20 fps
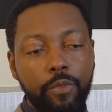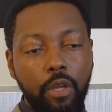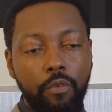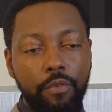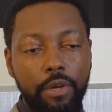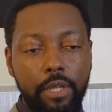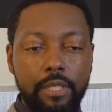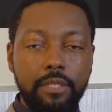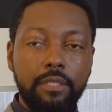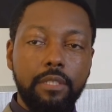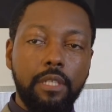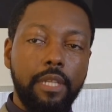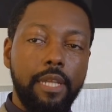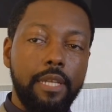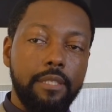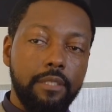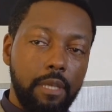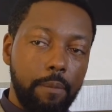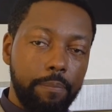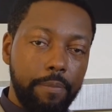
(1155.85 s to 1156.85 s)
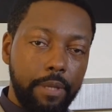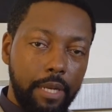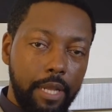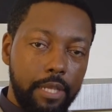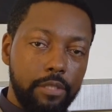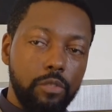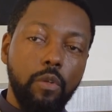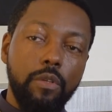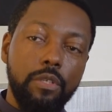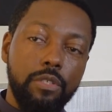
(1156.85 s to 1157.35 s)
Realistically, it's something
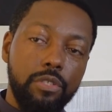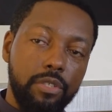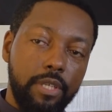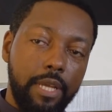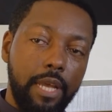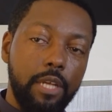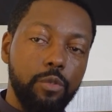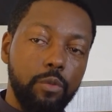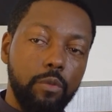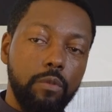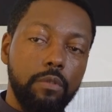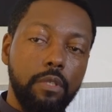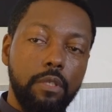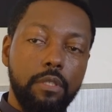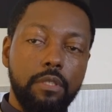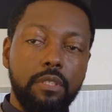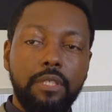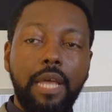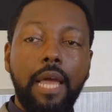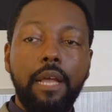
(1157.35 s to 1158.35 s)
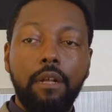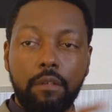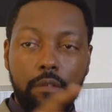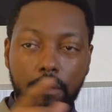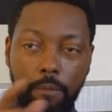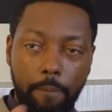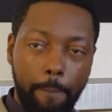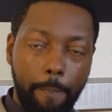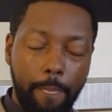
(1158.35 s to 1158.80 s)
that's on a scheduled cycle.